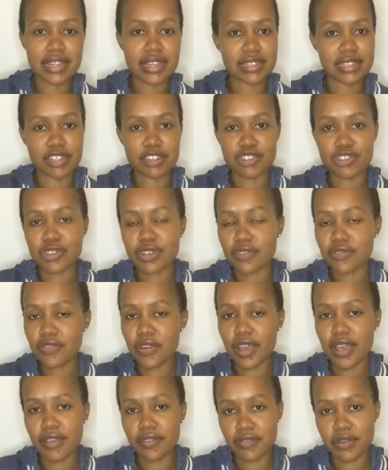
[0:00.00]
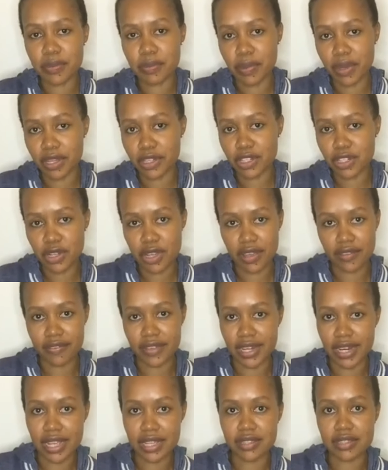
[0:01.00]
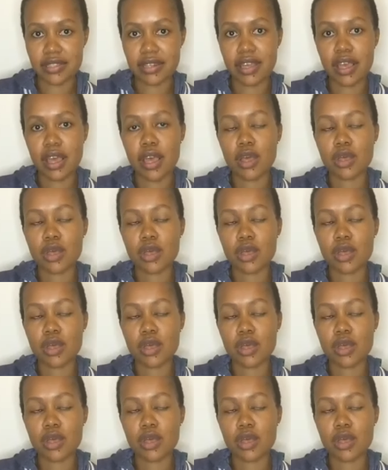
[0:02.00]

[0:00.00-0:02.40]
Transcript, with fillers: There's a tree for every bird to have a nest.